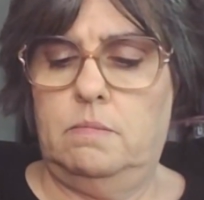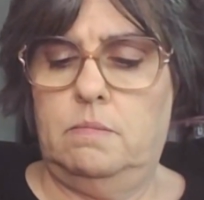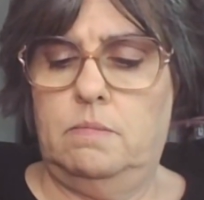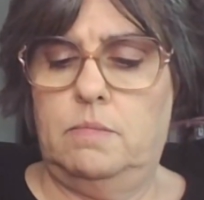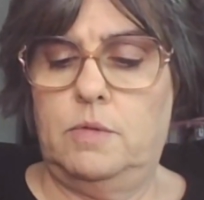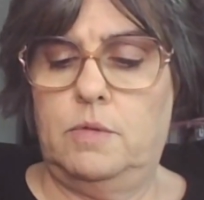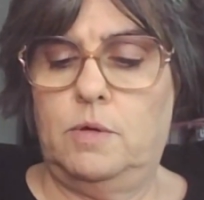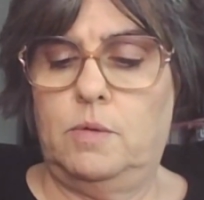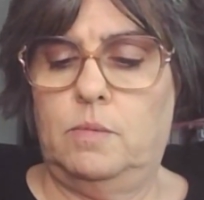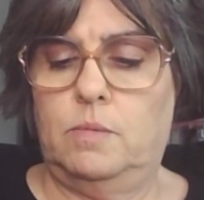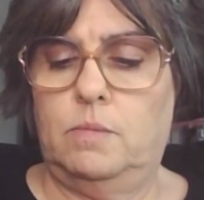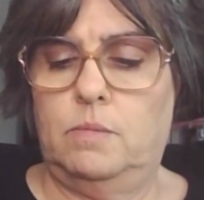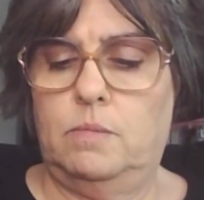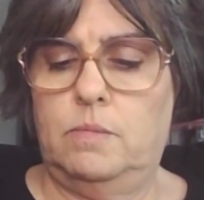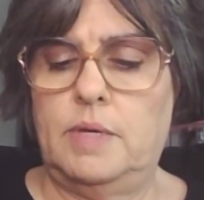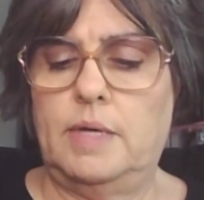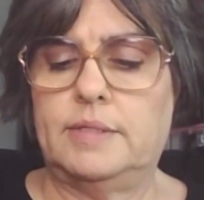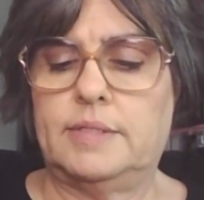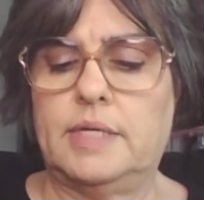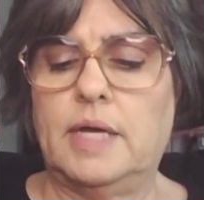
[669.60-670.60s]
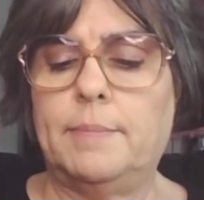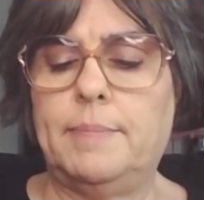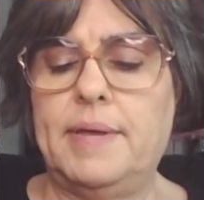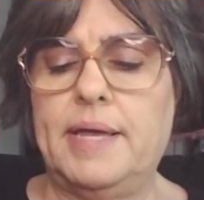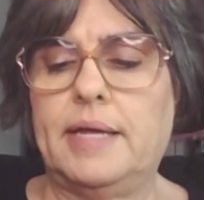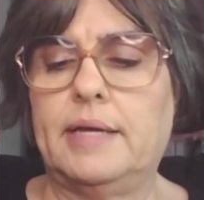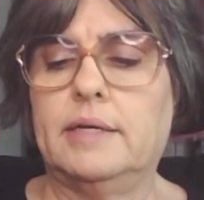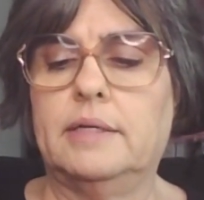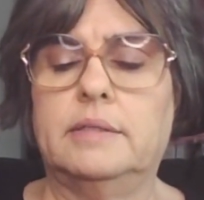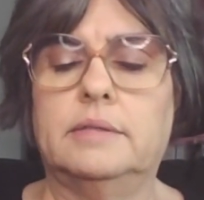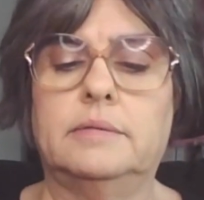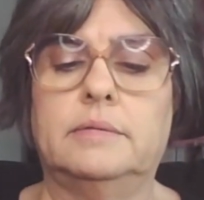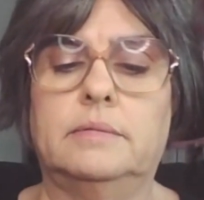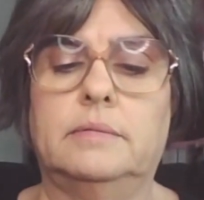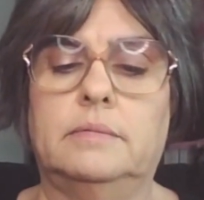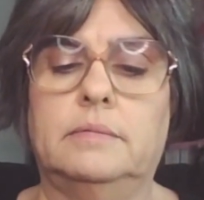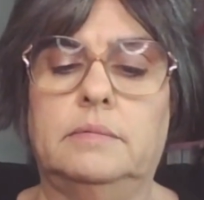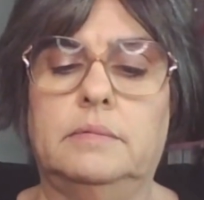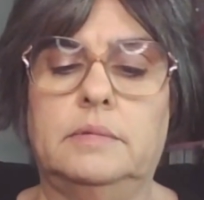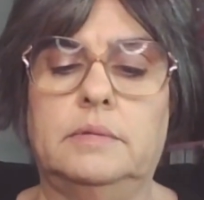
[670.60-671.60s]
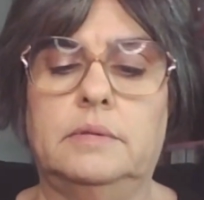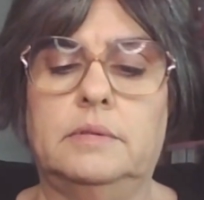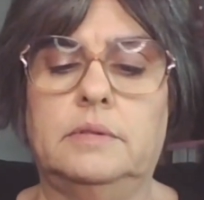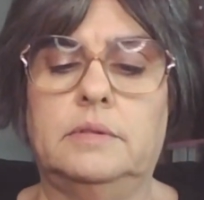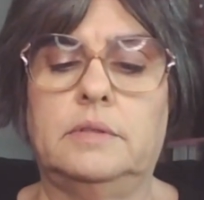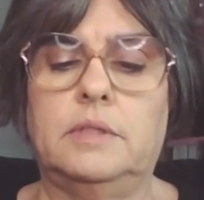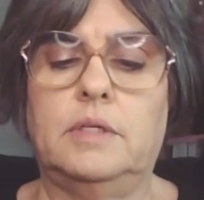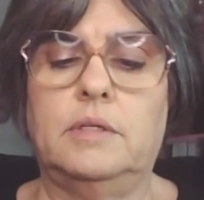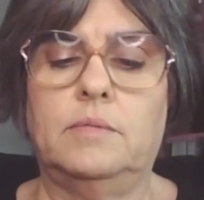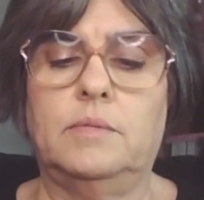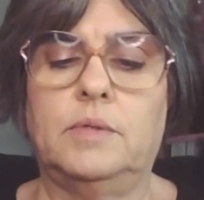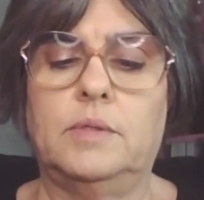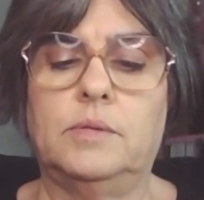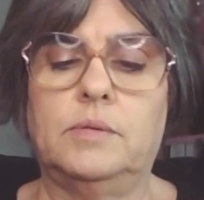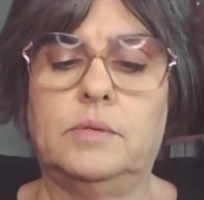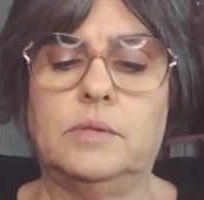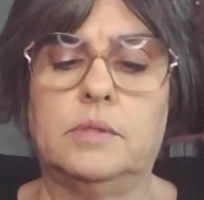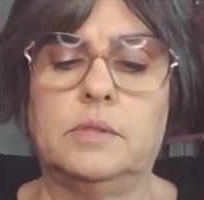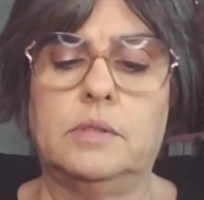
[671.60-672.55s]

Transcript: No. Yes, hot pink. So the rose.